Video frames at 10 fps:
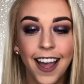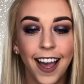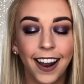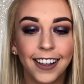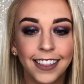
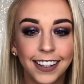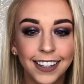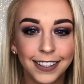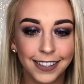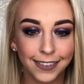And I think
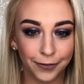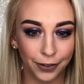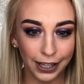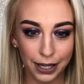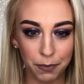it's
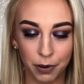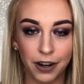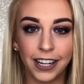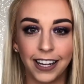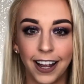really
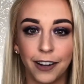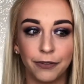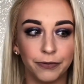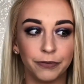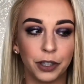pretty
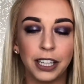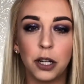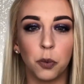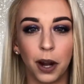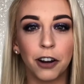and
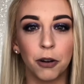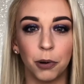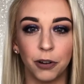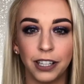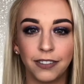really
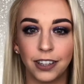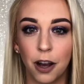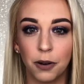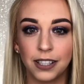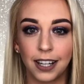wearable, even
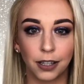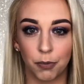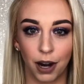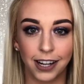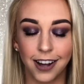though it's like a
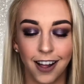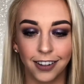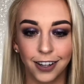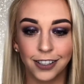bright color.